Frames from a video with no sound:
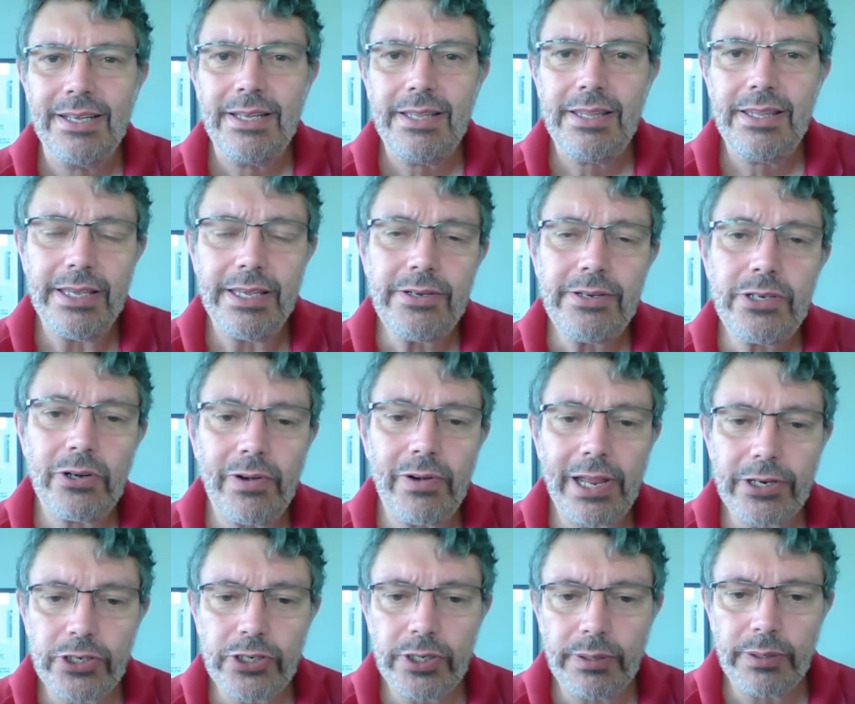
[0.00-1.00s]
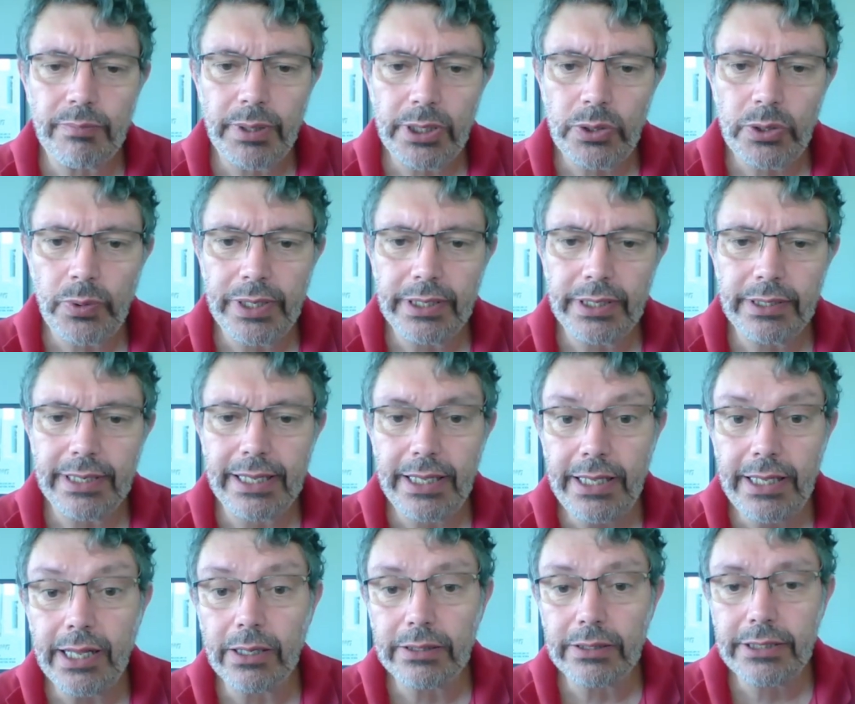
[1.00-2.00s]
The interaction between
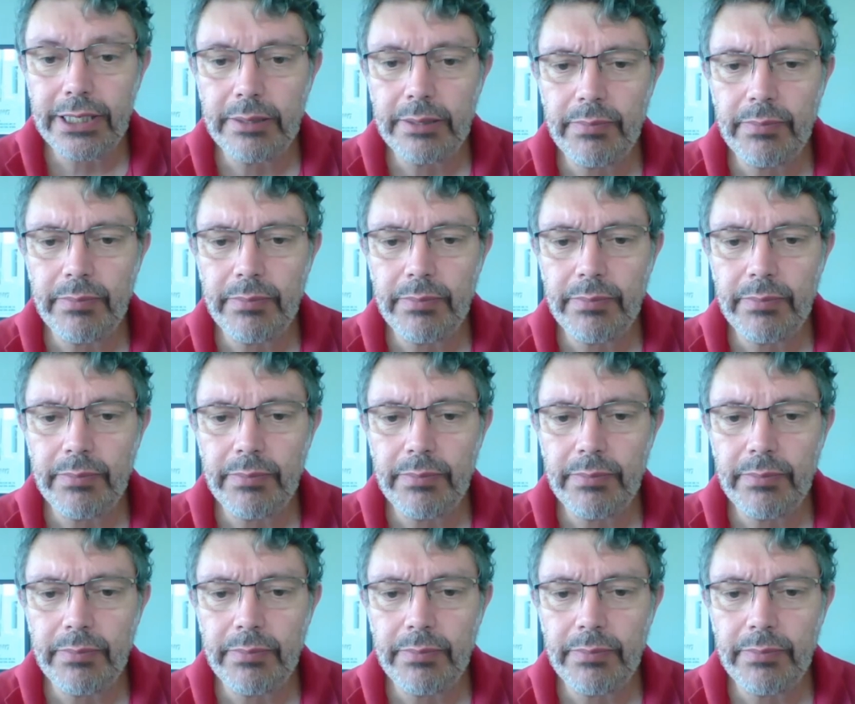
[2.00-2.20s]
ELT